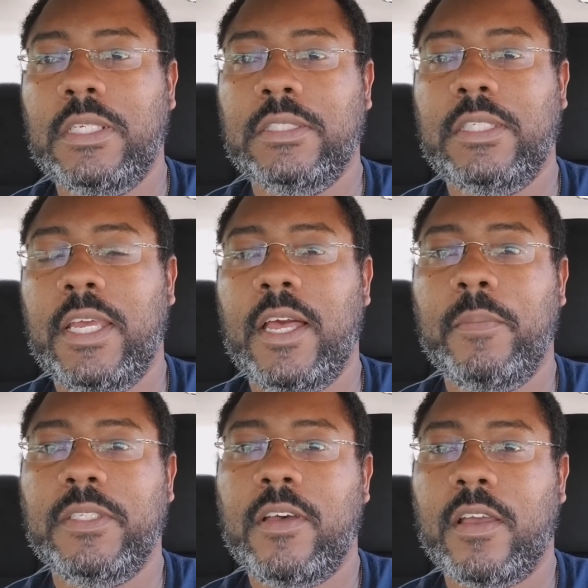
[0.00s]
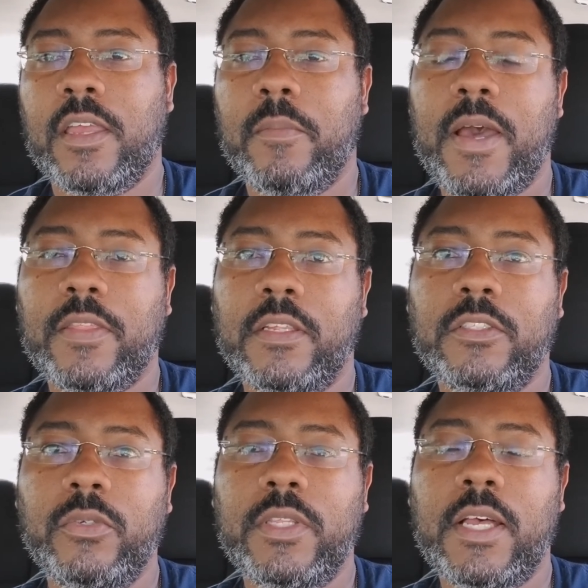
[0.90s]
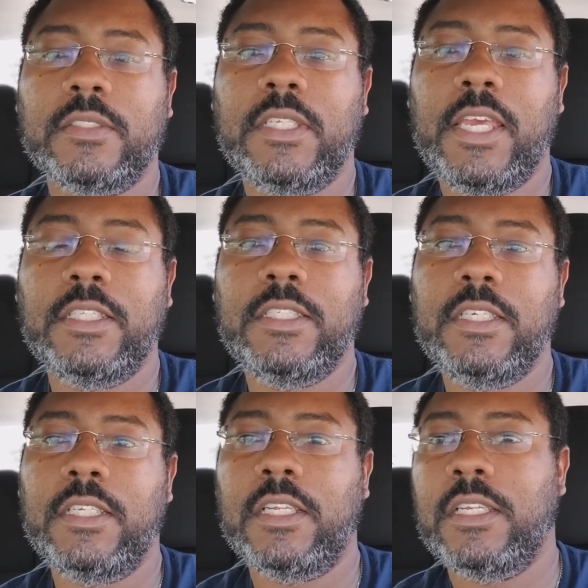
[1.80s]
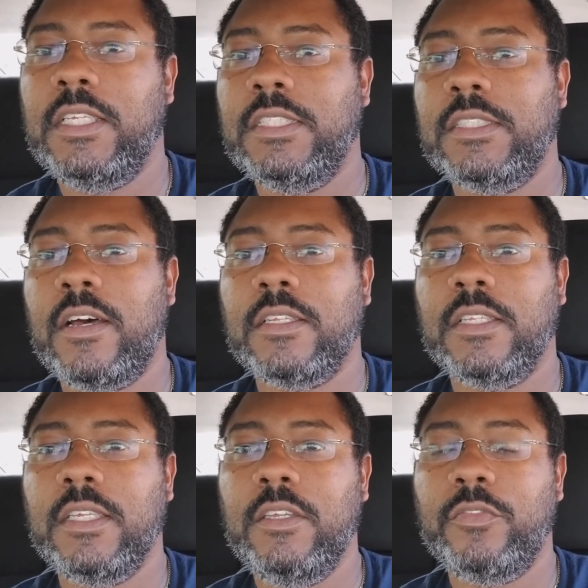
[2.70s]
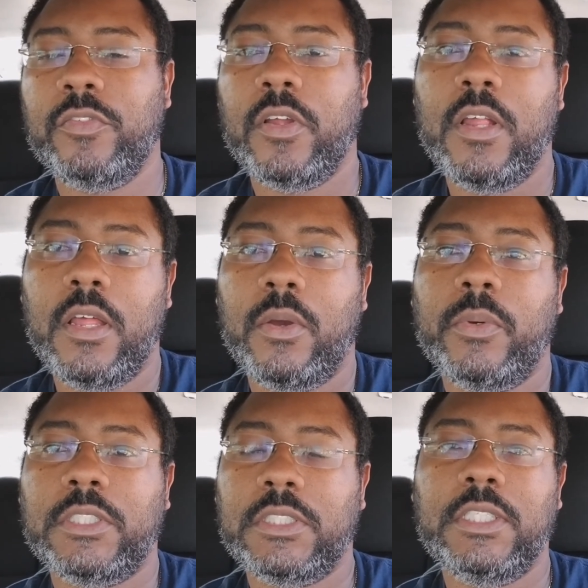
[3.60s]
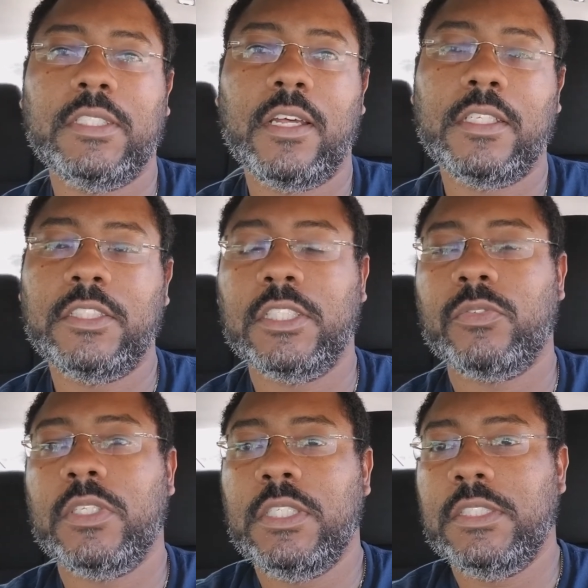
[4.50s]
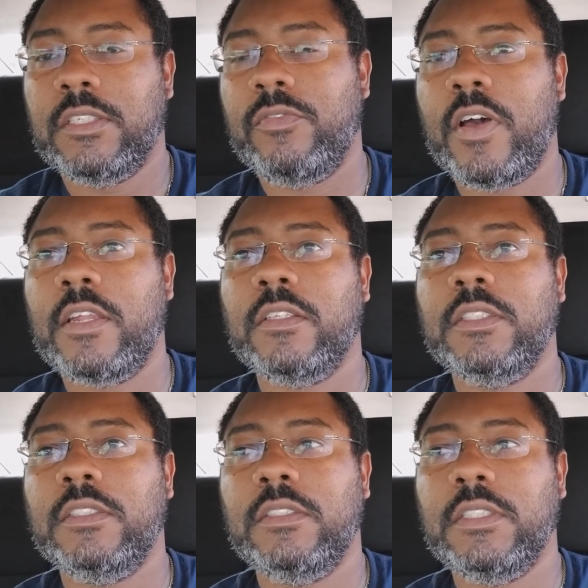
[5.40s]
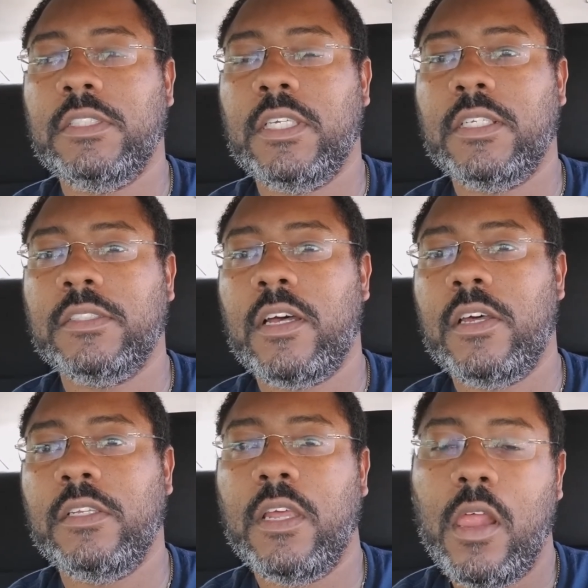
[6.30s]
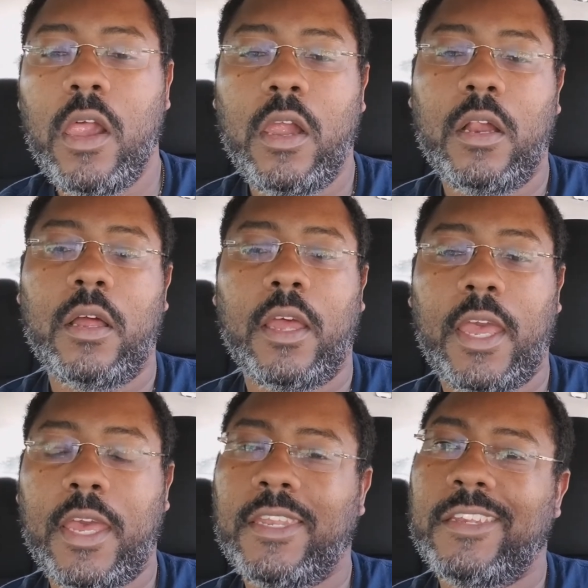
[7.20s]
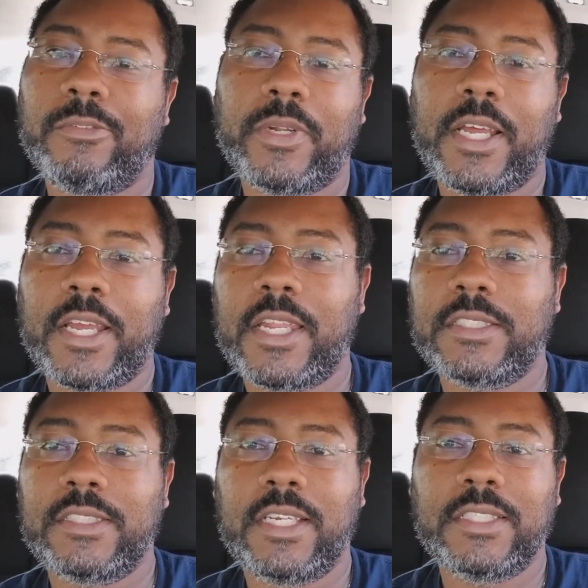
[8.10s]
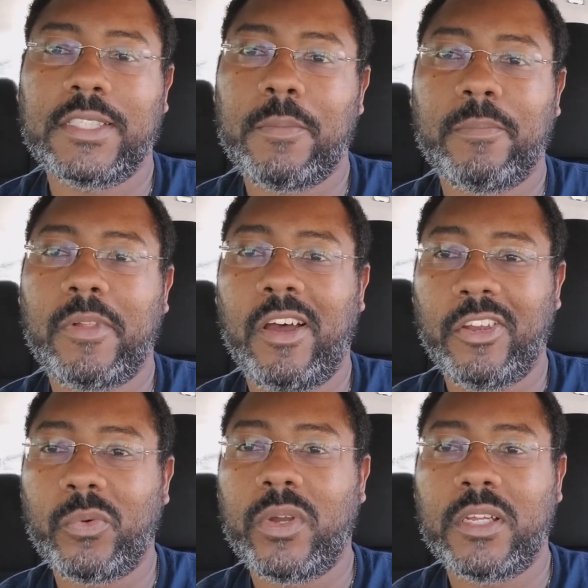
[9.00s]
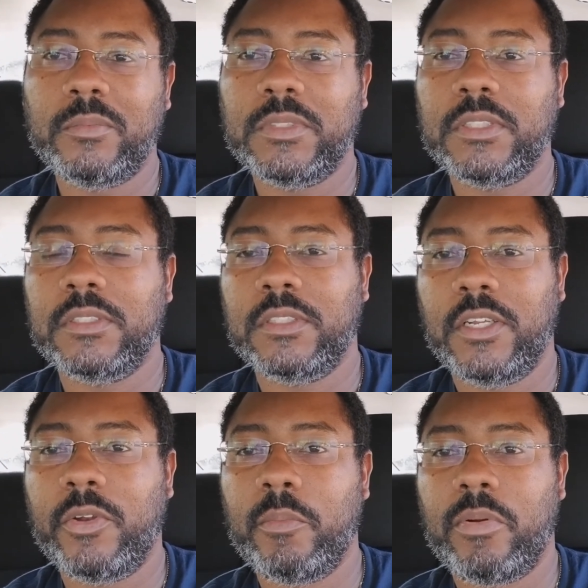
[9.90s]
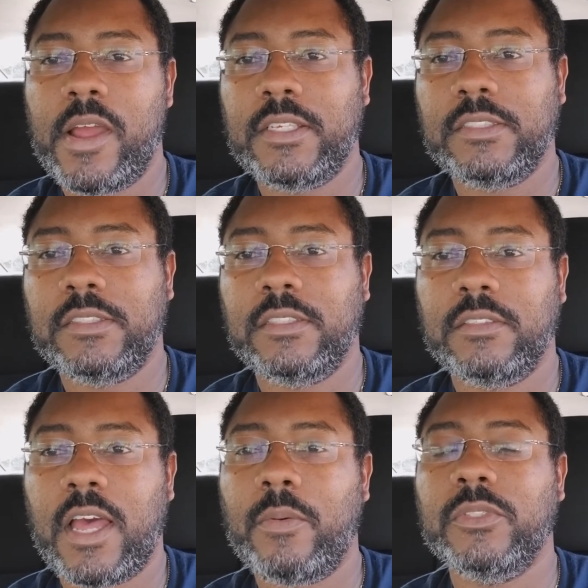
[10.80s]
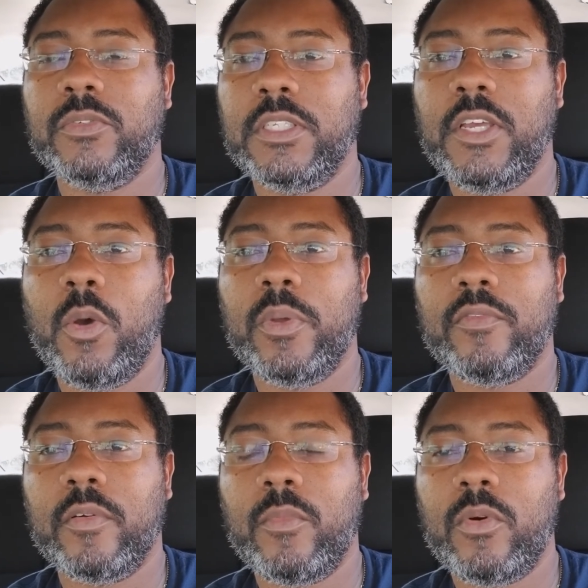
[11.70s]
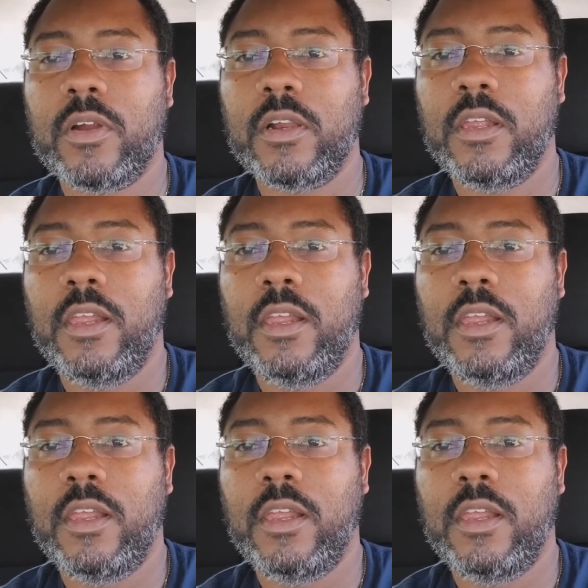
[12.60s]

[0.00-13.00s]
Today I'll be talking about the 2018 Nissan Leaf, which Nissan has just released the final details on. And what I gotta say is I'm underwhelmed, underimpressed. I was really hoping for more.